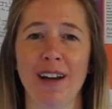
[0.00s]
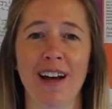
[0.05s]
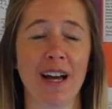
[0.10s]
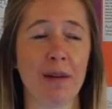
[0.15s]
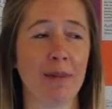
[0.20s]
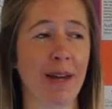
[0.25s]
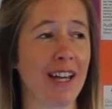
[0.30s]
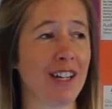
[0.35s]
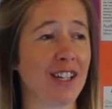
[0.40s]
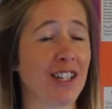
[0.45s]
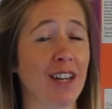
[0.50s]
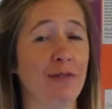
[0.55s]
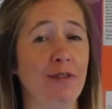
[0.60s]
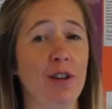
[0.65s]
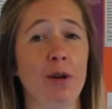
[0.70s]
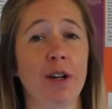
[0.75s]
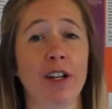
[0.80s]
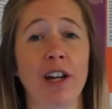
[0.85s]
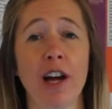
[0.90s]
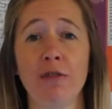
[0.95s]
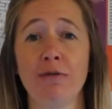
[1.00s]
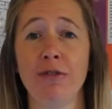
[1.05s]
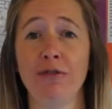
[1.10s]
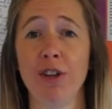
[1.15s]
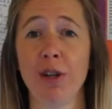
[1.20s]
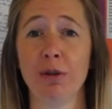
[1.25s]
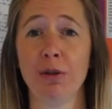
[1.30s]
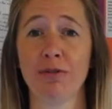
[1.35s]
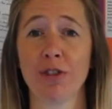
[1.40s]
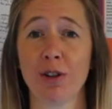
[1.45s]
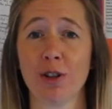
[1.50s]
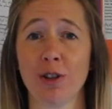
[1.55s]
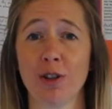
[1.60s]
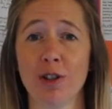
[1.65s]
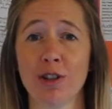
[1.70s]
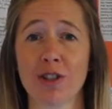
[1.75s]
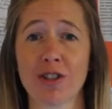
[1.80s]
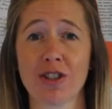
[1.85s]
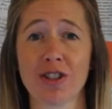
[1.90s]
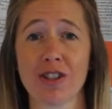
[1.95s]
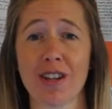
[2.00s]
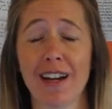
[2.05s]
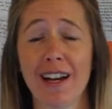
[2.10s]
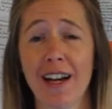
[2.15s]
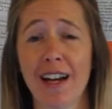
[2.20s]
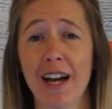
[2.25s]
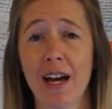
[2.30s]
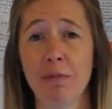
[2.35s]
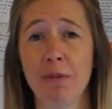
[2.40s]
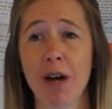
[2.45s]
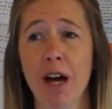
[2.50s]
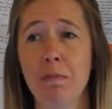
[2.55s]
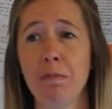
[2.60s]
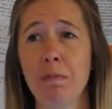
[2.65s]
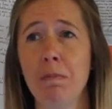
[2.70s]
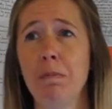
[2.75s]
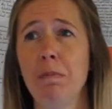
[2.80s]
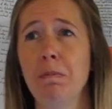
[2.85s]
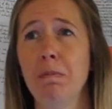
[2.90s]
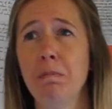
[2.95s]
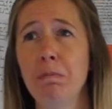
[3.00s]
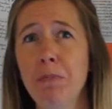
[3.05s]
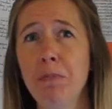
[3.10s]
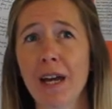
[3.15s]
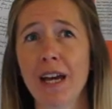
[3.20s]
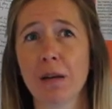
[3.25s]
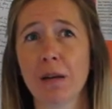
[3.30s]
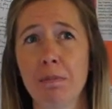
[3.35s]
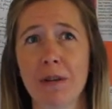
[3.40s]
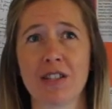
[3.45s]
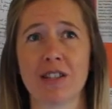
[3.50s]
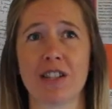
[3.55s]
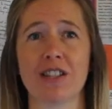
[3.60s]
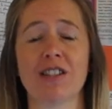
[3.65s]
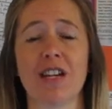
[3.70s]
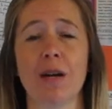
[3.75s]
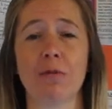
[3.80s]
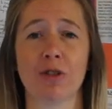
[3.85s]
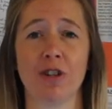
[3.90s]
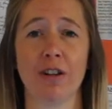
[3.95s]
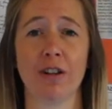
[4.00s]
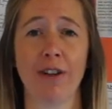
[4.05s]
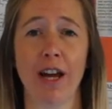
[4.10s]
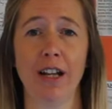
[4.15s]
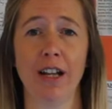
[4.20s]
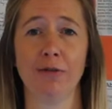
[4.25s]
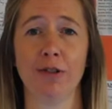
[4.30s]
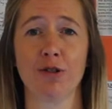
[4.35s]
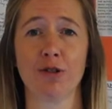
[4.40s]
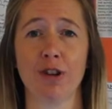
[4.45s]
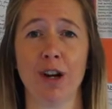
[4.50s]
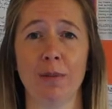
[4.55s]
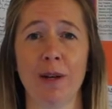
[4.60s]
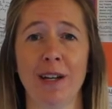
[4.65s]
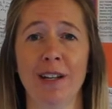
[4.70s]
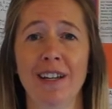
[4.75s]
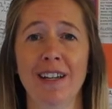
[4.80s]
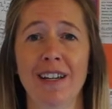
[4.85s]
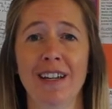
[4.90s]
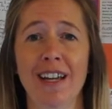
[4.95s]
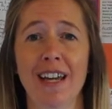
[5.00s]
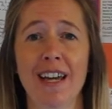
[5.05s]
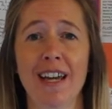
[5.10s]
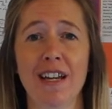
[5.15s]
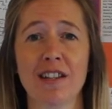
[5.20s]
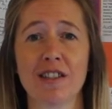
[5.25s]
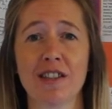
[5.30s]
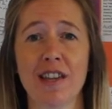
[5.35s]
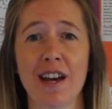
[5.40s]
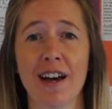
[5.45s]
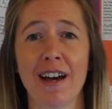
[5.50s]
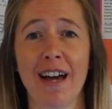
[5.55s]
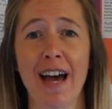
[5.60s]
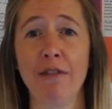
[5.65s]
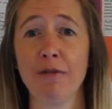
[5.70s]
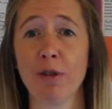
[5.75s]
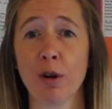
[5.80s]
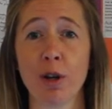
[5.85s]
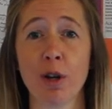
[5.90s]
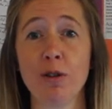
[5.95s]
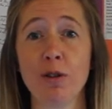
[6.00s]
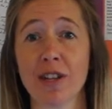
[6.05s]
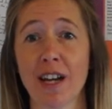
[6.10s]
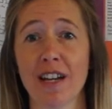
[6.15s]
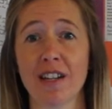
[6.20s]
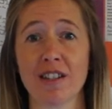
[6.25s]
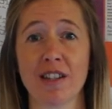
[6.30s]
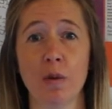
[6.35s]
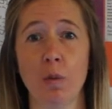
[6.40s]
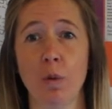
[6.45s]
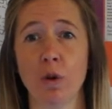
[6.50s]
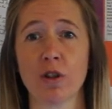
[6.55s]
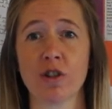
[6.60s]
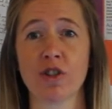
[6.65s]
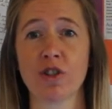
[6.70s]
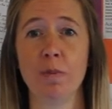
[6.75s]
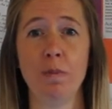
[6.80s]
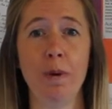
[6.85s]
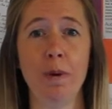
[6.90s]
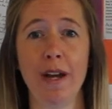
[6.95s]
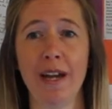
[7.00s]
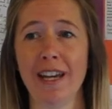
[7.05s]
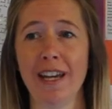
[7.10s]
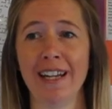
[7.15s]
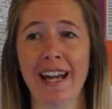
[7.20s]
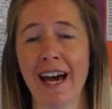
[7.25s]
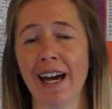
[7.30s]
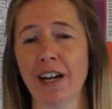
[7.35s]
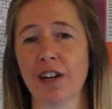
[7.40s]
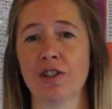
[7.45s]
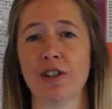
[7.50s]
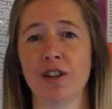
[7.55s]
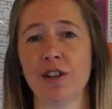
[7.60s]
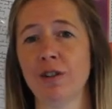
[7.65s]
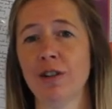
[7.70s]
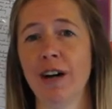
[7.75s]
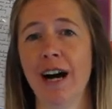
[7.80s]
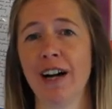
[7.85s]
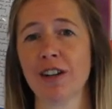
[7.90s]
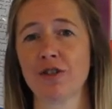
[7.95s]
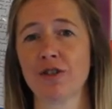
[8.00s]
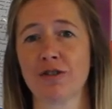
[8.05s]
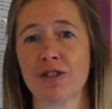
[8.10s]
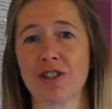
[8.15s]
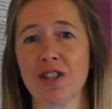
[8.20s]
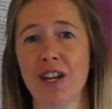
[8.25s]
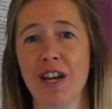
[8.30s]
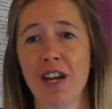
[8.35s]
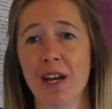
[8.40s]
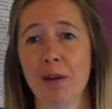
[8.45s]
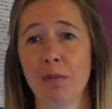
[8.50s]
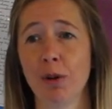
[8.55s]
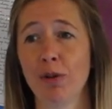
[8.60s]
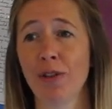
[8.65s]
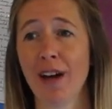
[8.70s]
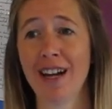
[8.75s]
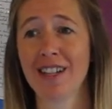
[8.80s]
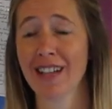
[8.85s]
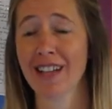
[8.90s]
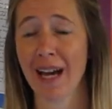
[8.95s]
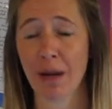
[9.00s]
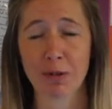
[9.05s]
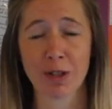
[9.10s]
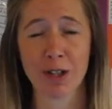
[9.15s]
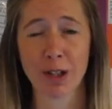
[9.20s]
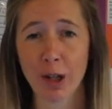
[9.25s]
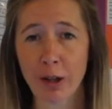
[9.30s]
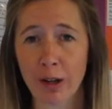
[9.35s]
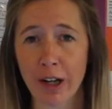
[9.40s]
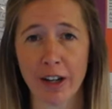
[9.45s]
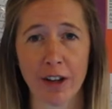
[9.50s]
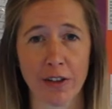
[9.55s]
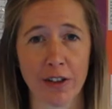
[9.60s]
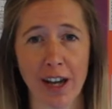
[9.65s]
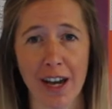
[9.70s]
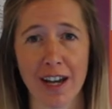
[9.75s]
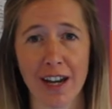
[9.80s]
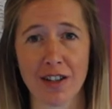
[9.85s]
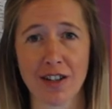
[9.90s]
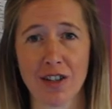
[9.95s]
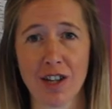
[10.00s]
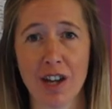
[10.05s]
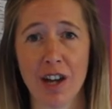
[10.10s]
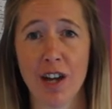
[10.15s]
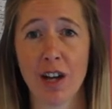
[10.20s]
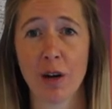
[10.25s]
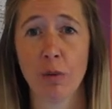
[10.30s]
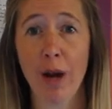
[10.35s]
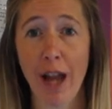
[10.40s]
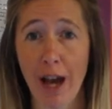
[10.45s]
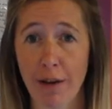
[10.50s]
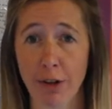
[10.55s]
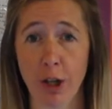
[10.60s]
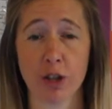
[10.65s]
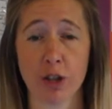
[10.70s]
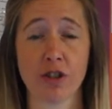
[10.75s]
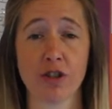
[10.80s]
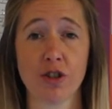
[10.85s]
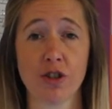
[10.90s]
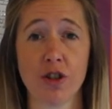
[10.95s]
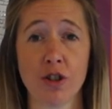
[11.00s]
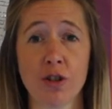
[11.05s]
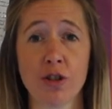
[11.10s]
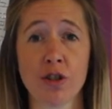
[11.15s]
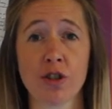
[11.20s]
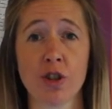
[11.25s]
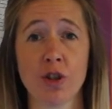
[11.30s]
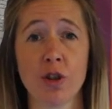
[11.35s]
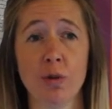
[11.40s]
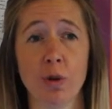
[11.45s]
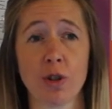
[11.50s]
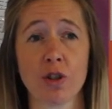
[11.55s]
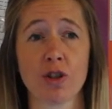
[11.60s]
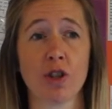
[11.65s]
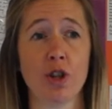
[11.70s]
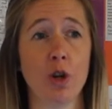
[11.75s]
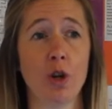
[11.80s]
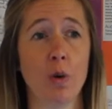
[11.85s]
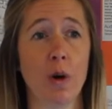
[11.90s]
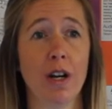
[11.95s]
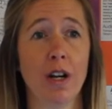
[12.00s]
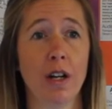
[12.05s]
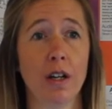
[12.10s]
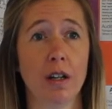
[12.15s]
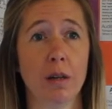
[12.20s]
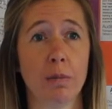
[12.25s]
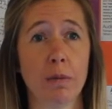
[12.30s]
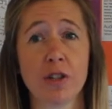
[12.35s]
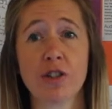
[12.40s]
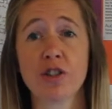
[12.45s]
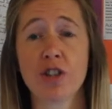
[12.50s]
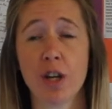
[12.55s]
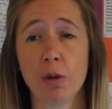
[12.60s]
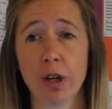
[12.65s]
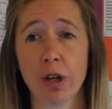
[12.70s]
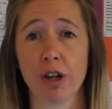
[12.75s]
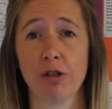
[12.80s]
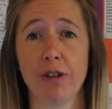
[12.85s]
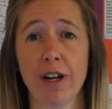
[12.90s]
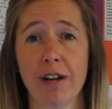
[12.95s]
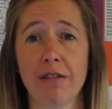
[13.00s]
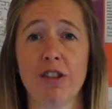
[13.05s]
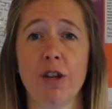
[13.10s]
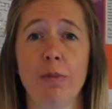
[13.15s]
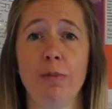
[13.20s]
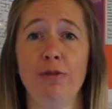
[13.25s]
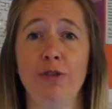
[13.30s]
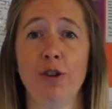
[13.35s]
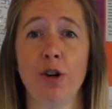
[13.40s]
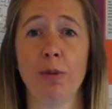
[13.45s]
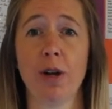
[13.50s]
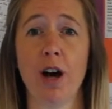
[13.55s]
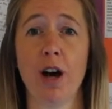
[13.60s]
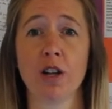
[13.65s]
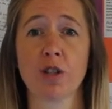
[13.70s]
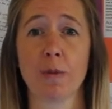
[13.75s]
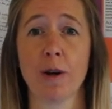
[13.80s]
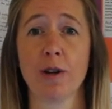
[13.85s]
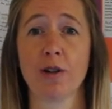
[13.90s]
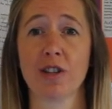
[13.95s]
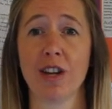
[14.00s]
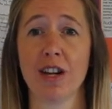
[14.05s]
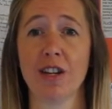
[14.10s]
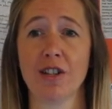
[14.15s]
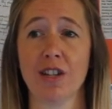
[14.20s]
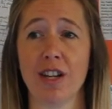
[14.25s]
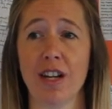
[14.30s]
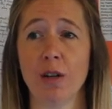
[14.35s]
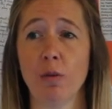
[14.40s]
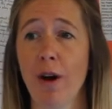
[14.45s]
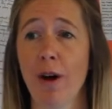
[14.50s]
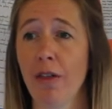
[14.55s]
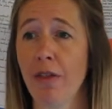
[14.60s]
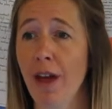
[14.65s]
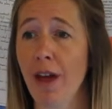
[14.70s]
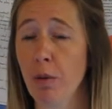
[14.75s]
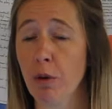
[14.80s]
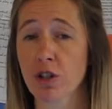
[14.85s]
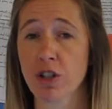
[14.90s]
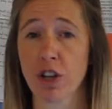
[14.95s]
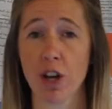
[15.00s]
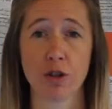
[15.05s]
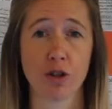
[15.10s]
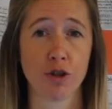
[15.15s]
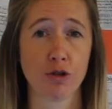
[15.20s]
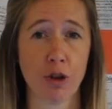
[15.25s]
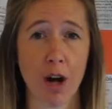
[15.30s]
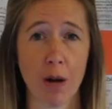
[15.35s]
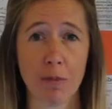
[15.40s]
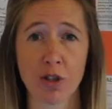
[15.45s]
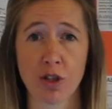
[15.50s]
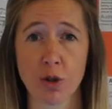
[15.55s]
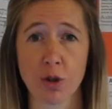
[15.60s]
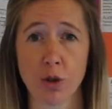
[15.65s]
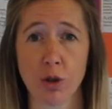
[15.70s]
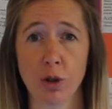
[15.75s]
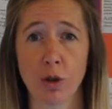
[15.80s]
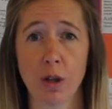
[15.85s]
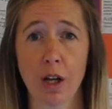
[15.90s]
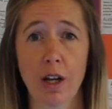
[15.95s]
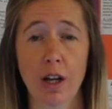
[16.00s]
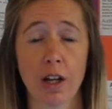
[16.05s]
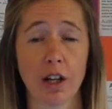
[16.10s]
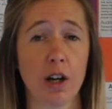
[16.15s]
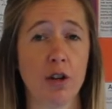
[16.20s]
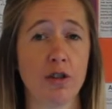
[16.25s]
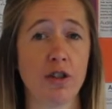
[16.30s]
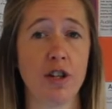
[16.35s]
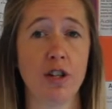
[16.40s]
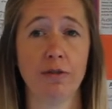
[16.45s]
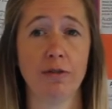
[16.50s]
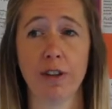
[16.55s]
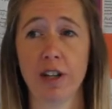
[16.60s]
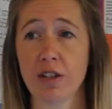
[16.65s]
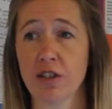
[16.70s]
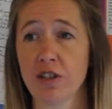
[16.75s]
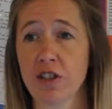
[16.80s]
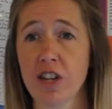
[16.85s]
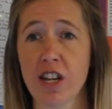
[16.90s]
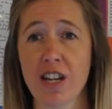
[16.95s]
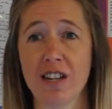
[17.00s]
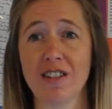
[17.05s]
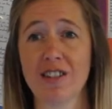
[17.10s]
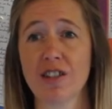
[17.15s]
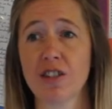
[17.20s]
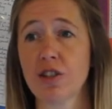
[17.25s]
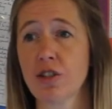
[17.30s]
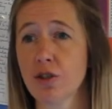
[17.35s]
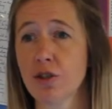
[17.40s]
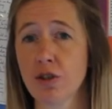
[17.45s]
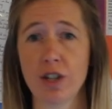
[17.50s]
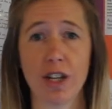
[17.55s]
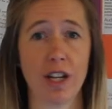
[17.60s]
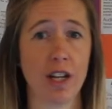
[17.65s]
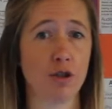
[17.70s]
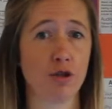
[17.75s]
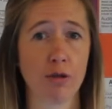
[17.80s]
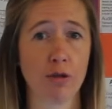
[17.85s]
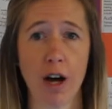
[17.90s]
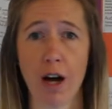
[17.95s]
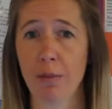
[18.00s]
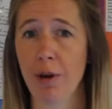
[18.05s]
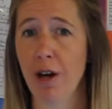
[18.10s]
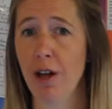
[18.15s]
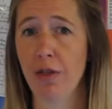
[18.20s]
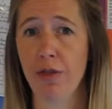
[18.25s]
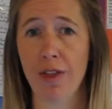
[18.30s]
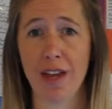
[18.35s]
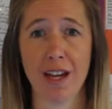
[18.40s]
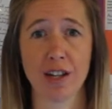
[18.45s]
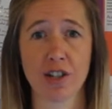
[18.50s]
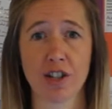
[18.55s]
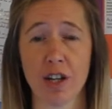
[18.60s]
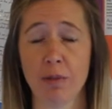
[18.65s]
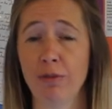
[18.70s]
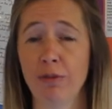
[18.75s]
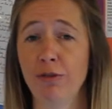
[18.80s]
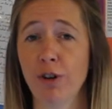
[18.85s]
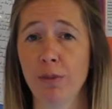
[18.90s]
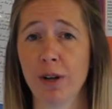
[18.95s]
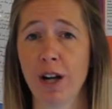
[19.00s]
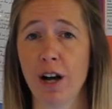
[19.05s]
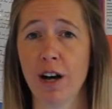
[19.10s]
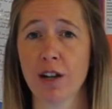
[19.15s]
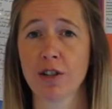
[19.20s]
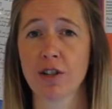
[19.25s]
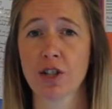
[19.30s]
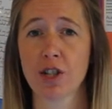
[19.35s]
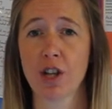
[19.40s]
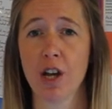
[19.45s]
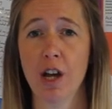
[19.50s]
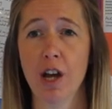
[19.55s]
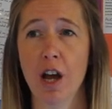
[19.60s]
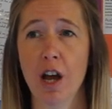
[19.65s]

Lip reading: I'm here to give you an overview of the course. A big misconception of A-Level Drama is that everyone who takes it wants to be an actor or actress, but that is absolutely not the case. We have a lot of students who want to pursue a career in the performing arts post 18, whether they want to go to drama school, go to university to study drama, theatre, performing arts.